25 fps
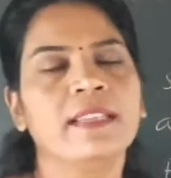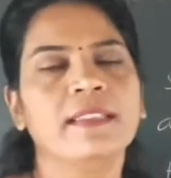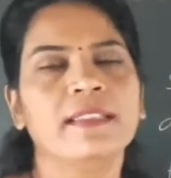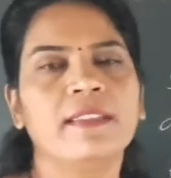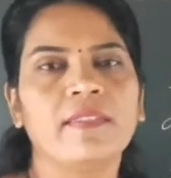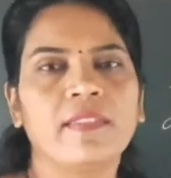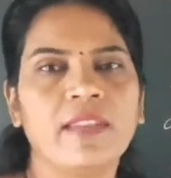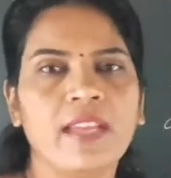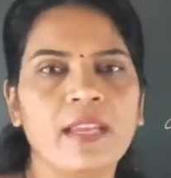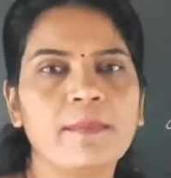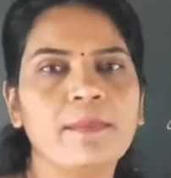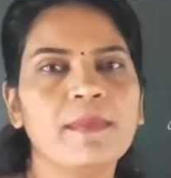the
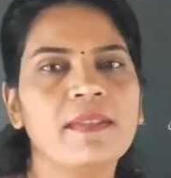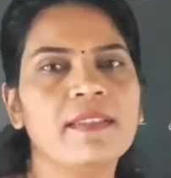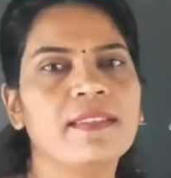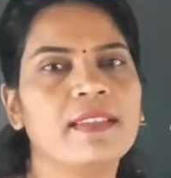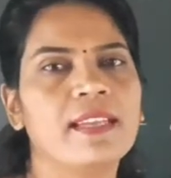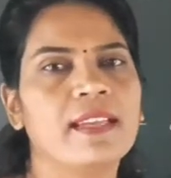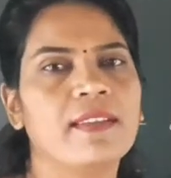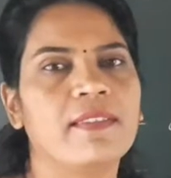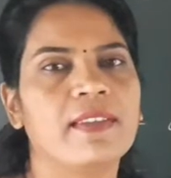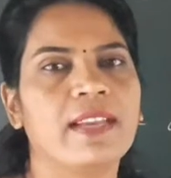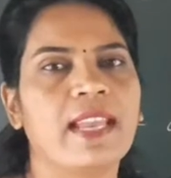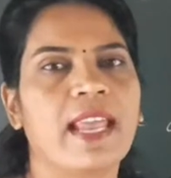name is
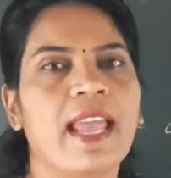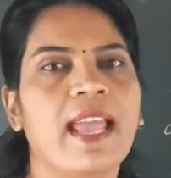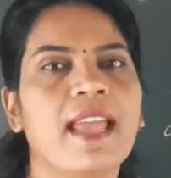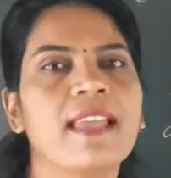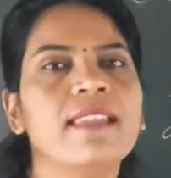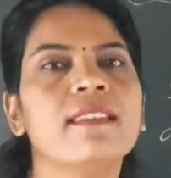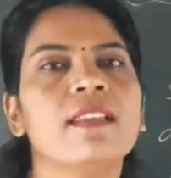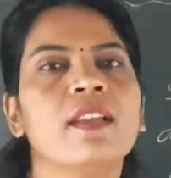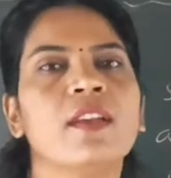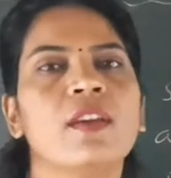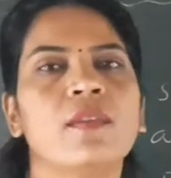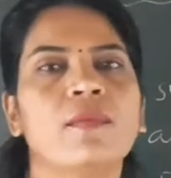given
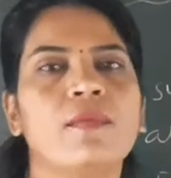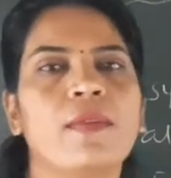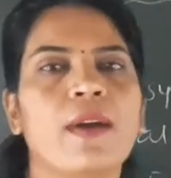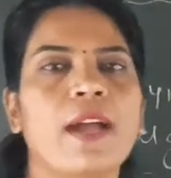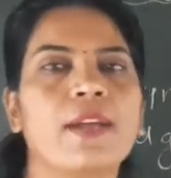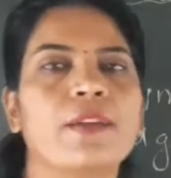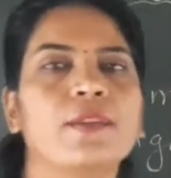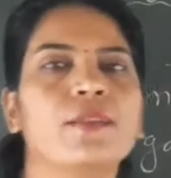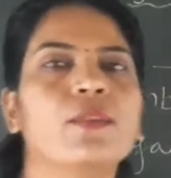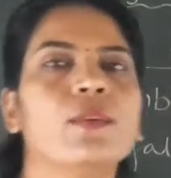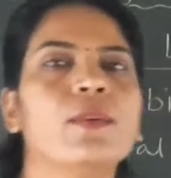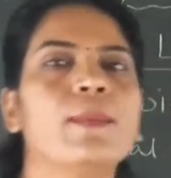as
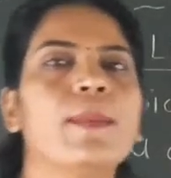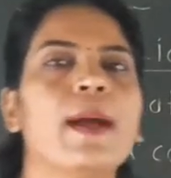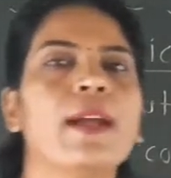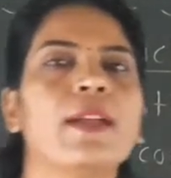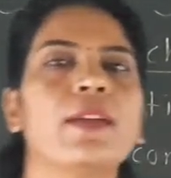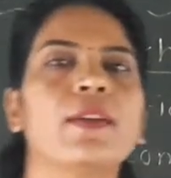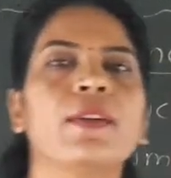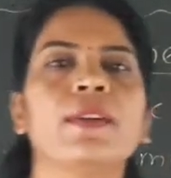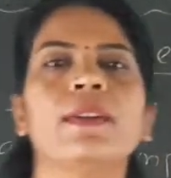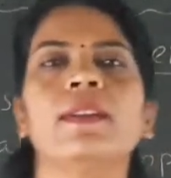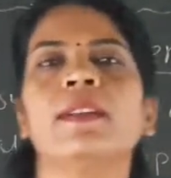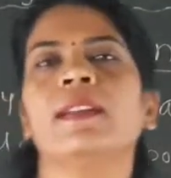
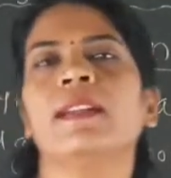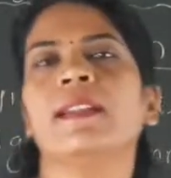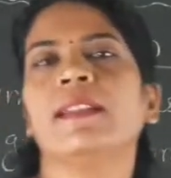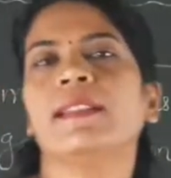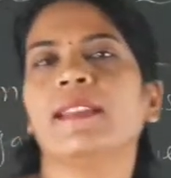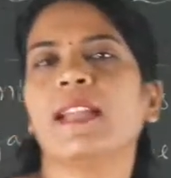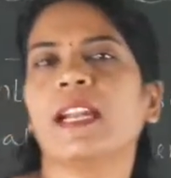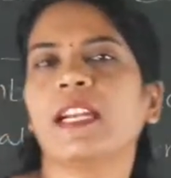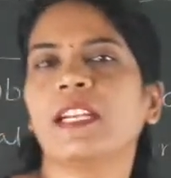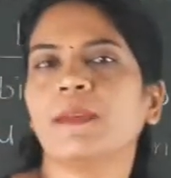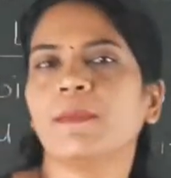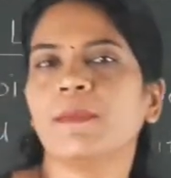phycobiome,
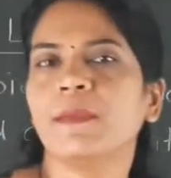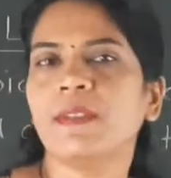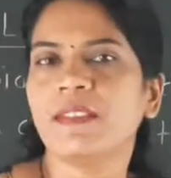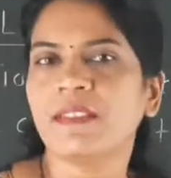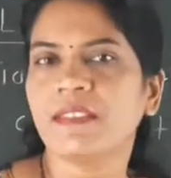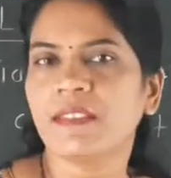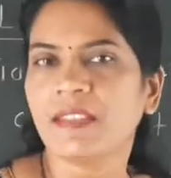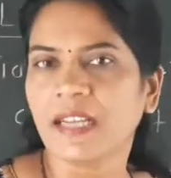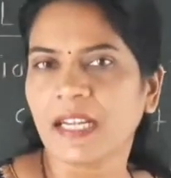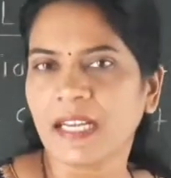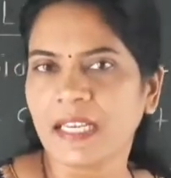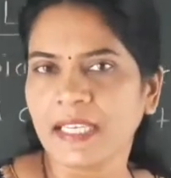that
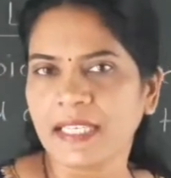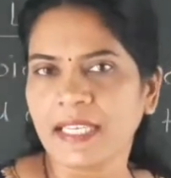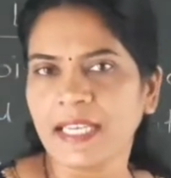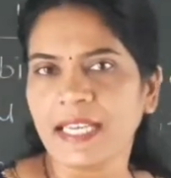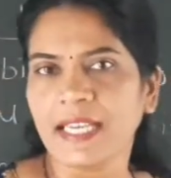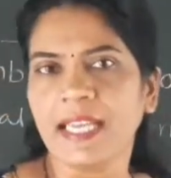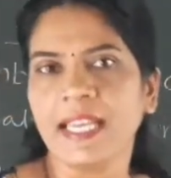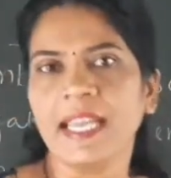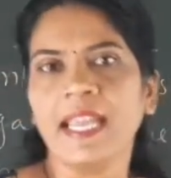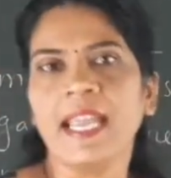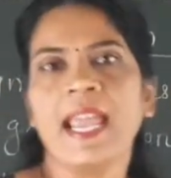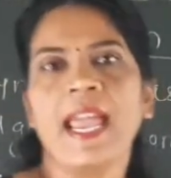means the
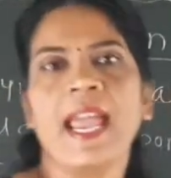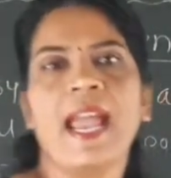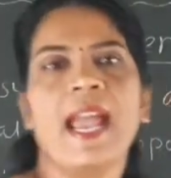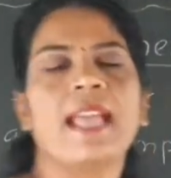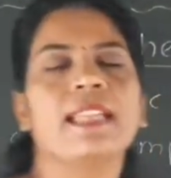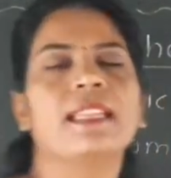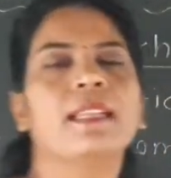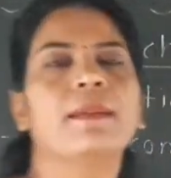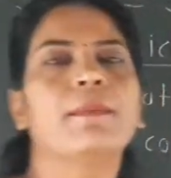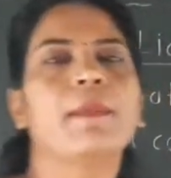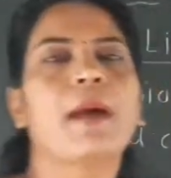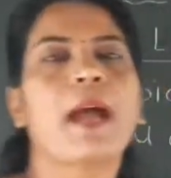algae,
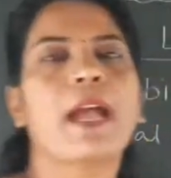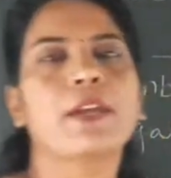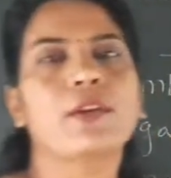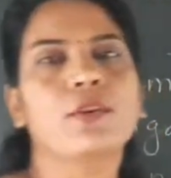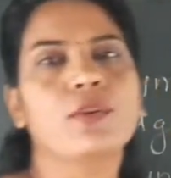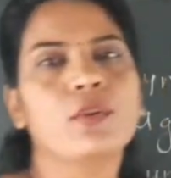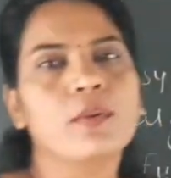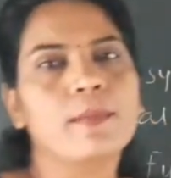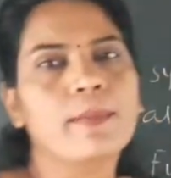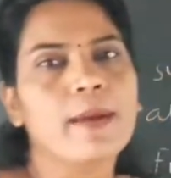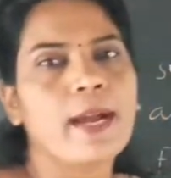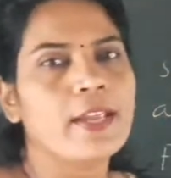and the
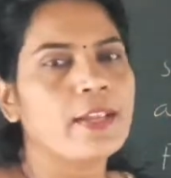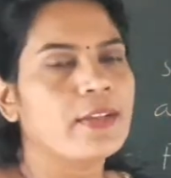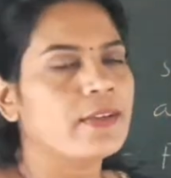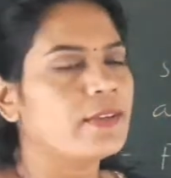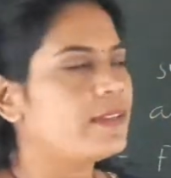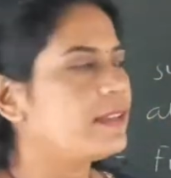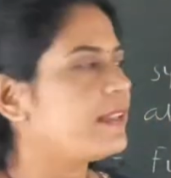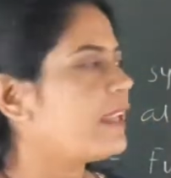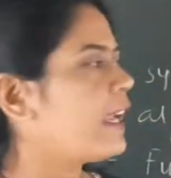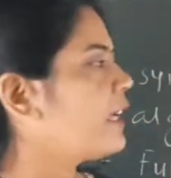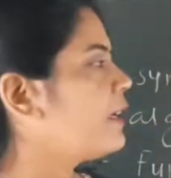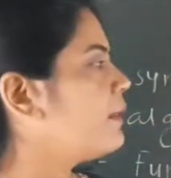
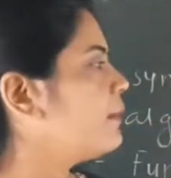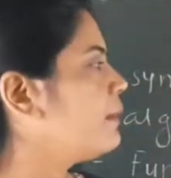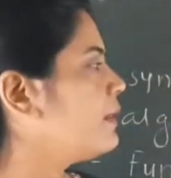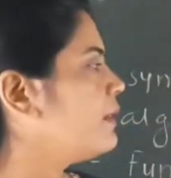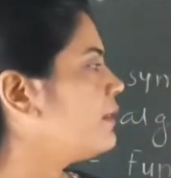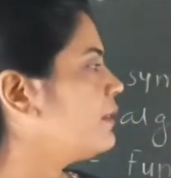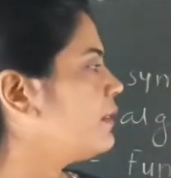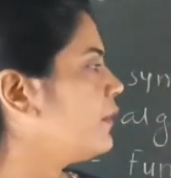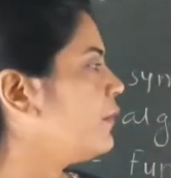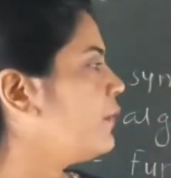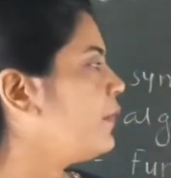microbiome, that means the